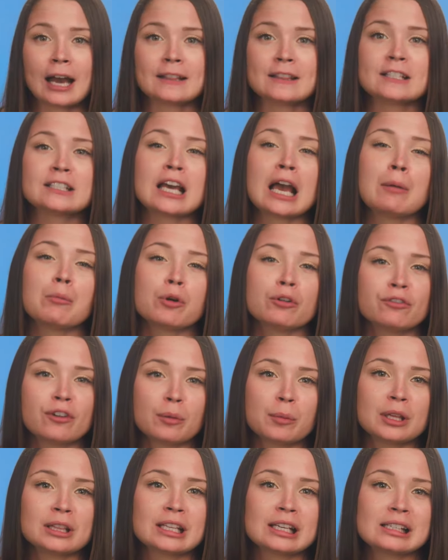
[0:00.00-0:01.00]
At the time we're
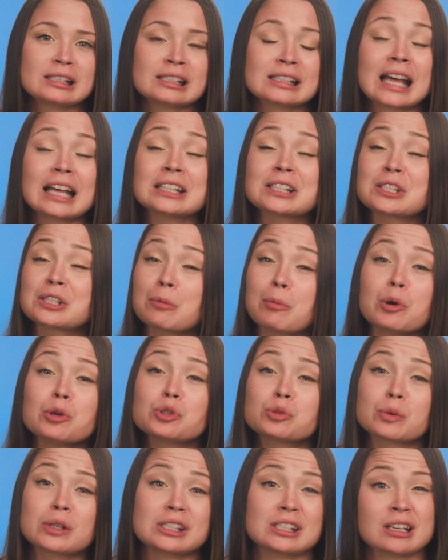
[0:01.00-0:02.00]
filming this, that's the
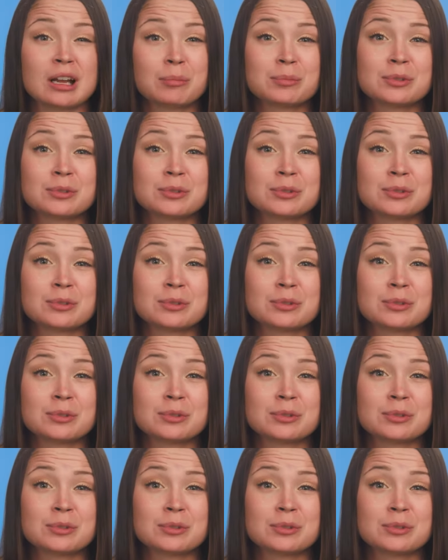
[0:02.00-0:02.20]
most recent